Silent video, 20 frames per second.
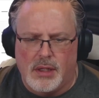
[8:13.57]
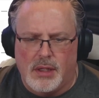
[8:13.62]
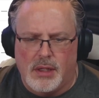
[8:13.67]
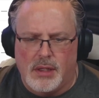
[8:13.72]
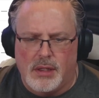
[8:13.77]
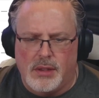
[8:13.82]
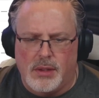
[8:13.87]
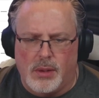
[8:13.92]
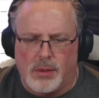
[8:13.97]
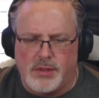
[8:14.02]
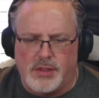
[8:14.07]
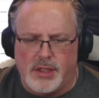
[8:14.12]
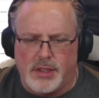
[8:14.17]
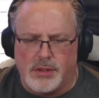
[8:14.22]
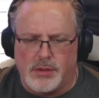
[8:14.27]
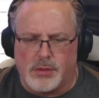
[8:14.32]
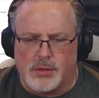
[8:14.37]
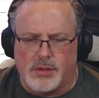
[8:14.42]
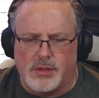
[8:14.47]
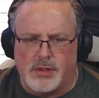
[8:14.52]
no,
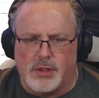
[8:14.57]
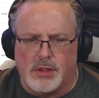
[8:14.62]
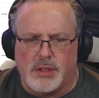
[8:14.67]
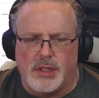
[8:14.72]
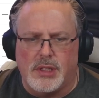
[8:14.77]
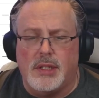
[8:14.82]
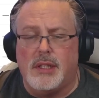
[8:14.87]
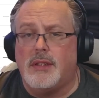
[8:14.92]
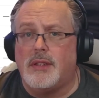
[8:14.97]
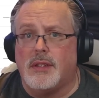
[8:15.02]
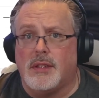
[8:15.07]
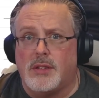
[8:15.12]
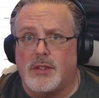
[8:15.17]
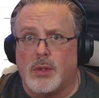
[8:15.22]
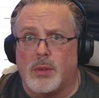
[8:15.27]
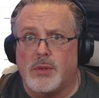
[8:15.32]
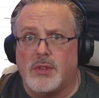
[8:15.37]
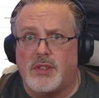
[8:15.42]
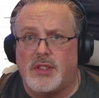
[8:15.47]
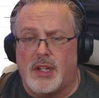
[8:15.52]
sales restricted is its
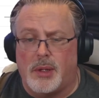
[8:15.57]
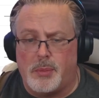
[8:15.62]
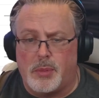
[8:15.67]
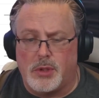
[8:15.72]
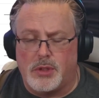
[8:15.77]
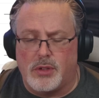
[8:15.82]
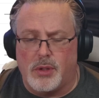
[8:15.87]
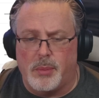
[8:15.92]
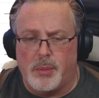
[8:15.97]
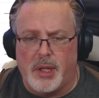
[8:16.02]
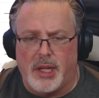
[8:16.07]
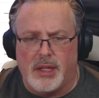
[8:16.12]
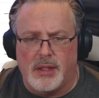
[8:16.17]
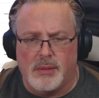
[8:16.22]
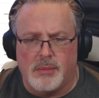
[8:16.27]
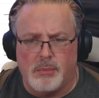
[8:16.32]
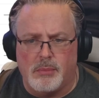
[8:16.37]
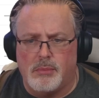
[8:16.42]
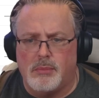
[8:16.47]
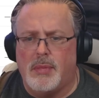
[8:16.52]
own separate domain.
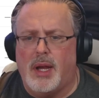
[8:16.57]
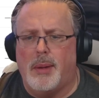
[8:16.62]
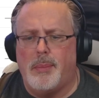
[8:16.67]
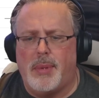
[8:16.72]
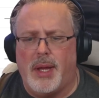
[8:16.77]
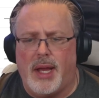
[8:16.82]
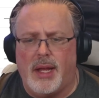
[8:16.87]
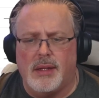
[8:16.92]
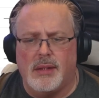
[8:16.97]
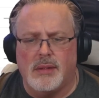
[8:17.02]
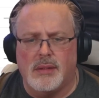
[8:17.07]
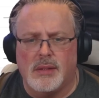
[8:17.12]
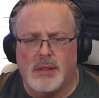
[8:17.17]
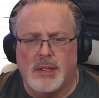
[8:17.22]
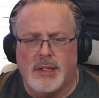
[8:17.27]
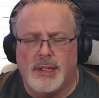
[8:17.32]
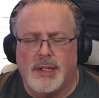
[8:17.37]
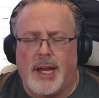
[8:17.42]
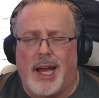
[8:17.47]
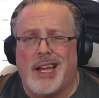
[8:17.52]
My bad.
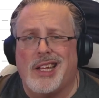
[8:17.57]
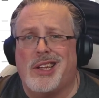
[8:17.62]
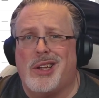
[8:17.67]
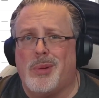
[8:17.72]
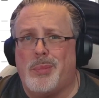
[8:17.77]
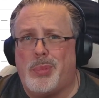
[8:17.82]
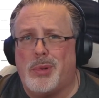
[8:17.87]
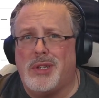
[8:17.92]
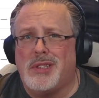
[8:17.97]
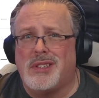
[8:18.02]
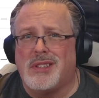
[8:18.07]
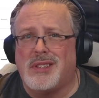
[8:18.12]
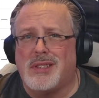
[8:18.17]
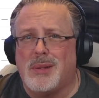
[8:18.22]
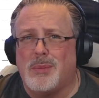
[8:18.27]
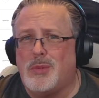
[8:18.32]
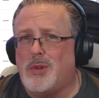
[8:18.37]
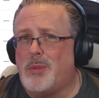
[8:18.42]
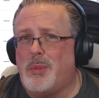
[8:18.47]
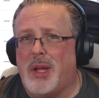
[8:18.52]
I could put it as a
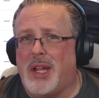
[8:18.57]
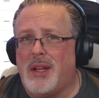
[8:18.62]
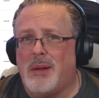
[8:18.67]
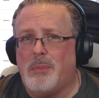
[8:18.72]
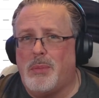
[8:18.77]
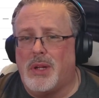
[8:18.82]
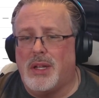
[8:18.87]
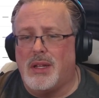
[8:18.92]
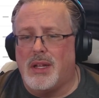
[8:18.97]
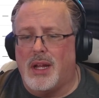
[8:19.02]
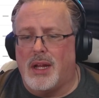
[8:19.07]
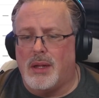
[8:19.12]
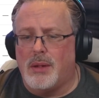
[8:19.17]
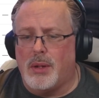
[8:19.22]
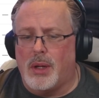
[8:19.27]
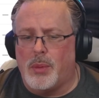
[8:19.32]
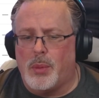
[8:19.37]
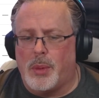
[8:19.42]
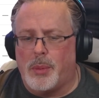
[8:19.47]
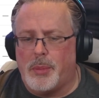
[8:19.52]
subdomain, but
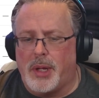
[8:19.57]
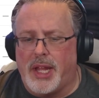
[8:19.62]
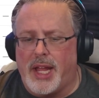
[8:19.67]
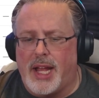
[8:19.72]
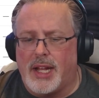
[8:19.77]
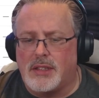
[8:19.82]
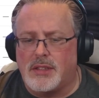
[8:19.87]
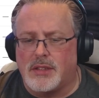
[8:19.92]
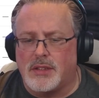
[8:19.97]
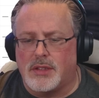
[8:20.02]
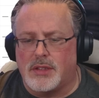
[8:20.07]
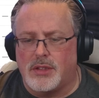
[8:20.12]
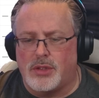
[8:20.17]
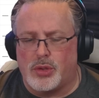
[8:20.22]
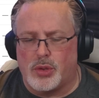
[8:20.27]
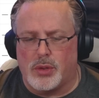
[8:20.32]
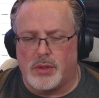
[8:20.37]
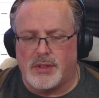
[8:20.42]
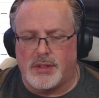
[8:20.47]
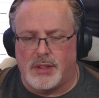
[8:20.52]
I want my access
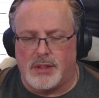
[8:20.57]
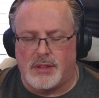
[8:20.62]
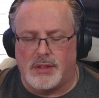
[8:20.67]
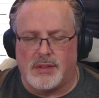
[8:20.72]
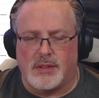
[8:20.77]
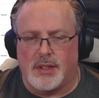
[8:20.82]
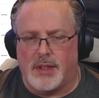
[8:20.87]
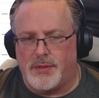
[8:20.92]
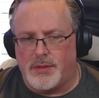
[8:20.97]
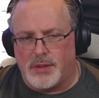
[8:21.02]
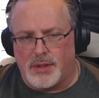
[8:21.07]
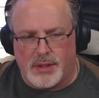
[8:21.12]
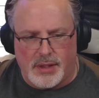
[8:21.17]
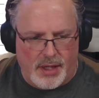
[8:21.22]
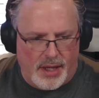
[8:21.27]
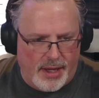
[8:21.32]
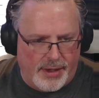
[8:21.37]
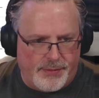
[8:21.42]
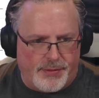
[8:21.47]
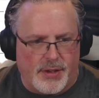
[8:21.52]
controls at this level.
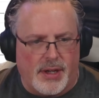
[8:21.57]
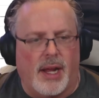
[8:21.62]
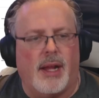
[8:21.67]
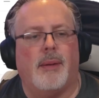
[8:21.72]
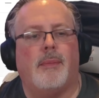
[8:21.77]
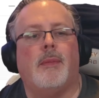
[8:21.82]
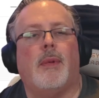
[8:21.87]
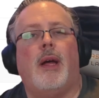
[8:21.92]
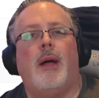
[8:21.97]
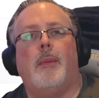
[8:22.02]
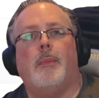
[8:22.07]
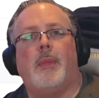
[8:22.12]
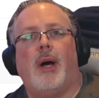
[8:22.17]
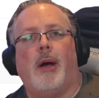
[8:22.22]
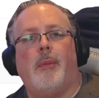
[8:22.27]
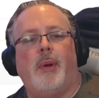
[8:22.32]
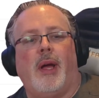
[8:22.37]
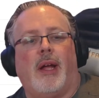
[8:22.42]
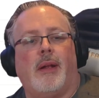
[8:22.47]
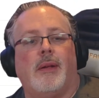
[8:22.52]
I forgot. My
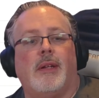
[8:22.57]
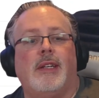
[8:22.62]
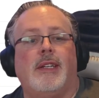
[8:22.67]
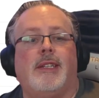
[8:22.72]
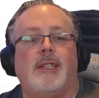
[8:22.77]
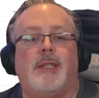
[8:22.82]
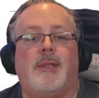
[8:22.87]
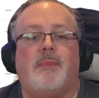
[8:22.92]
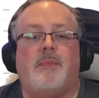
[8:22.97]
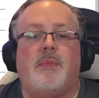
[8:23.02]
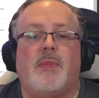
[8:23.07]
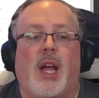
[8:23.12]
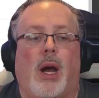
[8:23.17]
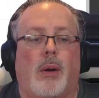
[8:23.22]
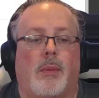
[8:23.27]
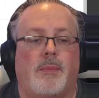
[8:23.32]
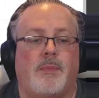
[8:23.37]
bad. Now,